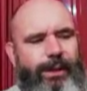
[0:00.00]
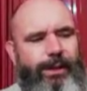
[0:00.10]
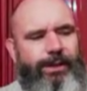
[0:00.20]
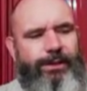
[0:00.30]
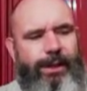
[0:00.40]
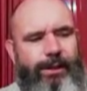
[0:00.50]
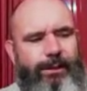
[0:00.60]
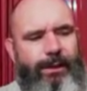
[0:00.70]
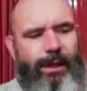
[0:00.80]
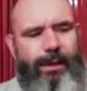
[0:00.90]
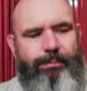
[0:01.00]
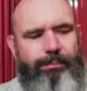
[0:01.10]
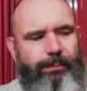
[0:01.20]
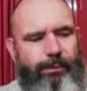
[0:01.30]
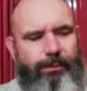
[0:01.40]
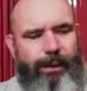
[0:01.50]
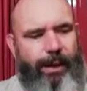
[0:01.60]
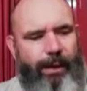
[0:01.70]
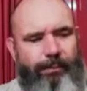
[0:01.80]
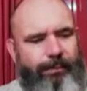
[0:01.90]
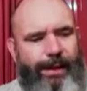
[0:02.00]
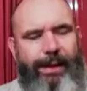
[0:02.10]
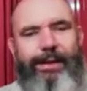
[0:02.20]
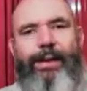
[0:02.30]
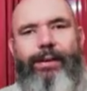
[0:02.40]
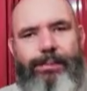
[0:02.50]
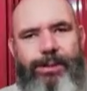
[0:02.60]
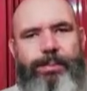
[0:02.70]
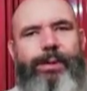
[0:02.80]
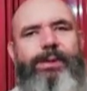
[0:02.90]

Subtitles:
So in the rubbish bin,